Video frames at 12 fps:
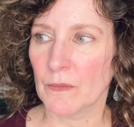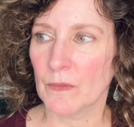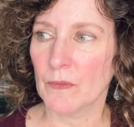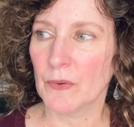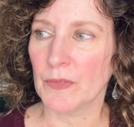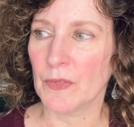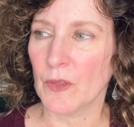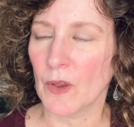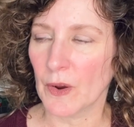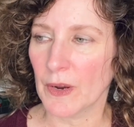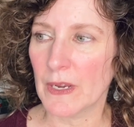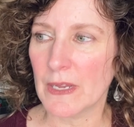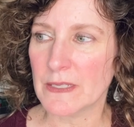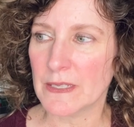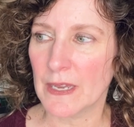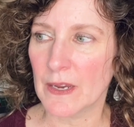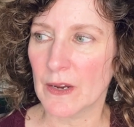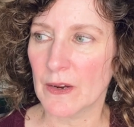with Uranus
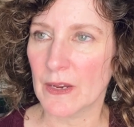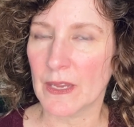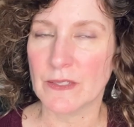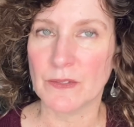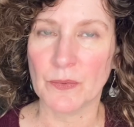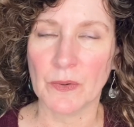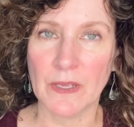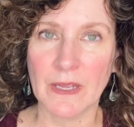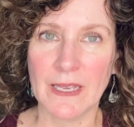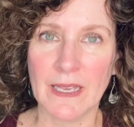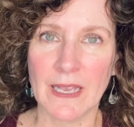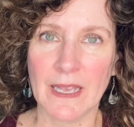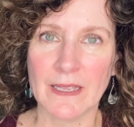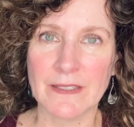here, it's really